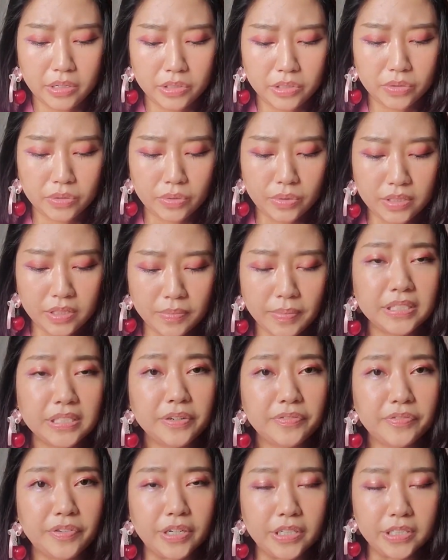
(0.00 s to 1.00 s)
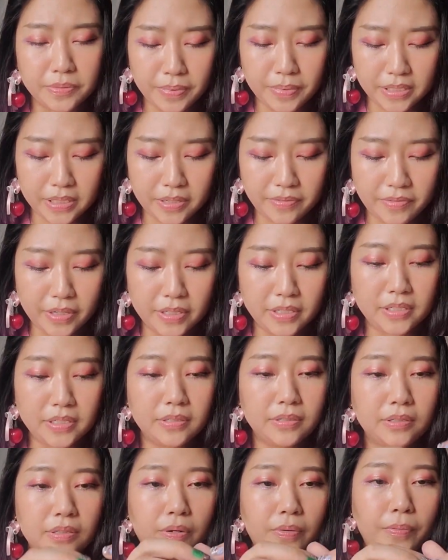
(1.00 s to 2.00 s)
so it's a bit different.
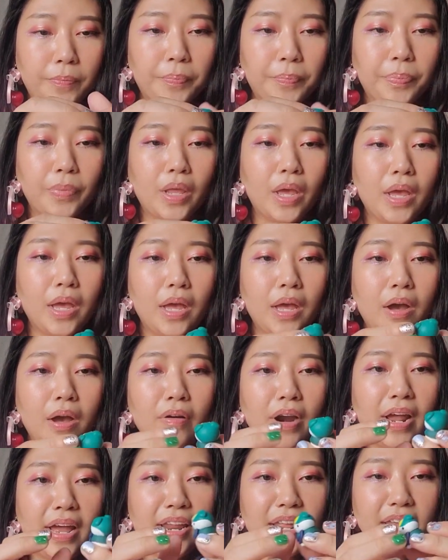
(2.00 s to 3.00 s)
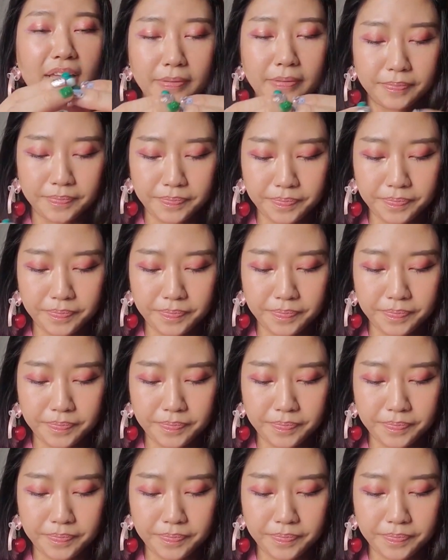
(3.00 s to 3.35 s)
So, alright.